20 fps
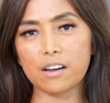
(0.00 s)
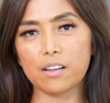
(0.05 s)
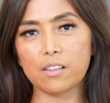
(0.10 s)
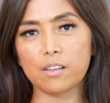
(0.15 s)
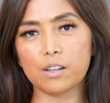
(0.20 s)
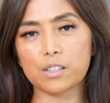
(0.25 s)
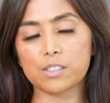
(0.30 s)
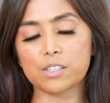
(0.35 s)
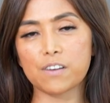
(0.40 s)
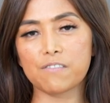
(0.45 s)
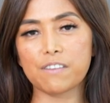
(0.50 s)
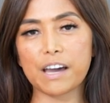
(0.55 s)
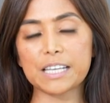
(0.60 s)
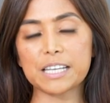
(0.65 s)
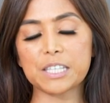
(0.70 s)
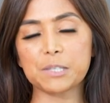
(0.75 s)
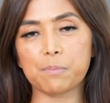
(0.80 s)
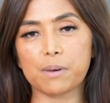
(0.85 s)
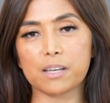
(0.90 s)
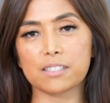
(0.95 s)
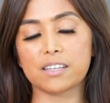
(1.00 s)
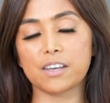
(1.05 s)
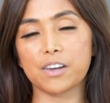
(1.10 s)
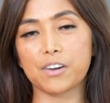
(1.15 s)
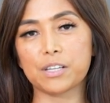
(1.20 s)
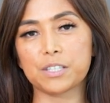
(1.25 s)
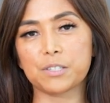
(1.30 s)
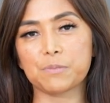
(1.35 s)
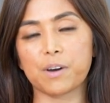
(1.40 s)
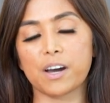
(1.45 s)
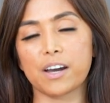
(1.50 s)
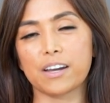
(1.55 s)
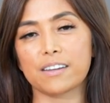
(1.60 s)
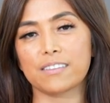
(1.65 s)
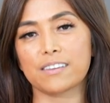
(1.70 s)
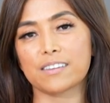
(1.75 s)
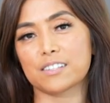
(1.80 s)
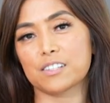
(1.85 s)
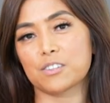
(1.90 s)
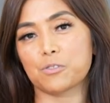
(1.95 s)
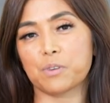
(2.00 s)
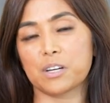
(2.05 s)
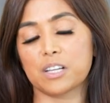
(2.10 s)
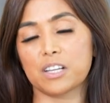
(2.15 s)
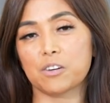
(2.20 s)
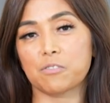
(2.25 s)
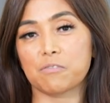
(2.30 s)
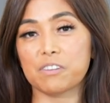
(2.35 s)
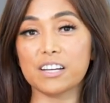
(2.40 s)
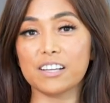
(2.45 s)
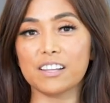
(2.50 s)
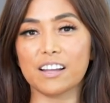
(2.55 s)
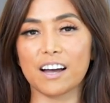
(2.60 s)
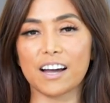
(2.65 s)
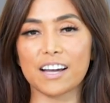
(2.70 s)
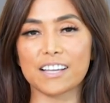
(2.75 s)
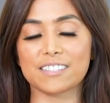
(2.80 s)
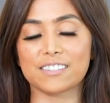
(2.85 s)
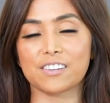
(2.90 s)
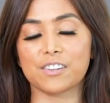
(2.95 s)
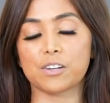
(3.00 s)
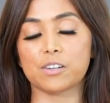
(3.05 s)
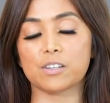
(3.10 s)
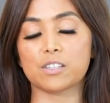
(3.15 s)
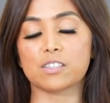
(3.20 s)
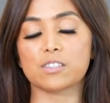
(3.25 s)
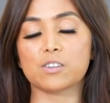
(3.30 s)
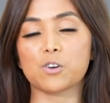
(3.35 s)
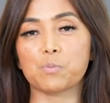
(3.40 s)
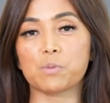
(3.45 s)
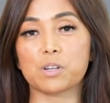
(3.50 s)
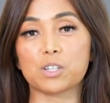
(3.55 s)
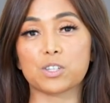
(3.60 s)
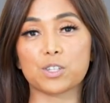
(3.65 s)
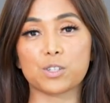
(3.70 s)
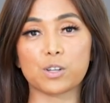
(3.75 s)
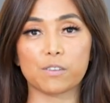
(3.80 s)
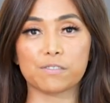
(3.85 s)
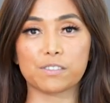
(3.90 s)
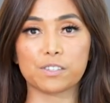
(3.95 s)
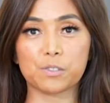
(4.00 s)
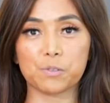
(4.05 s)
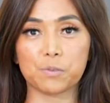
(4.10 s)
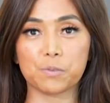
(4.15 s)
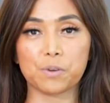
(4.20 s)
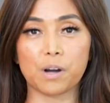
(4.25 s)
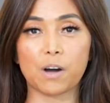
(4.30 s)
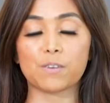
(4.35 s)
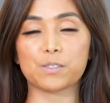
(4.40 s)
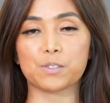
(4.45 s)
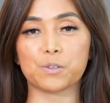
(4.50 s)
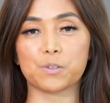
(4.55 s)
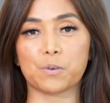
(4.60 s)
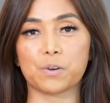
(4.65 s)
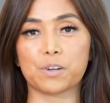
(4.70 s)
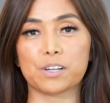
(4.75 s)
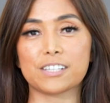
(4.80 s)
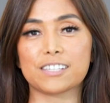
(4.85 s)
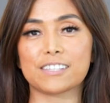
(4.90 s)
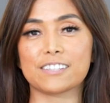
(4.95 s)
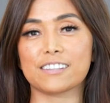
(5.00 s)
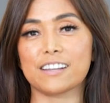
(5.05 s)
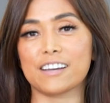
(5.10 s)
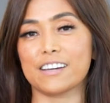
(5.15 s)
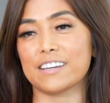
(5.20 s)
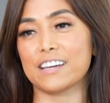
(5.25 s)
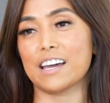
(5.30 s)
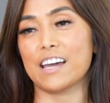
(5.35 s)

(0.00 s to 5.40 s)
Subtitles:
a lot of expats here in Dubai doesn't really realize that there's so much stuff to do outdoors, like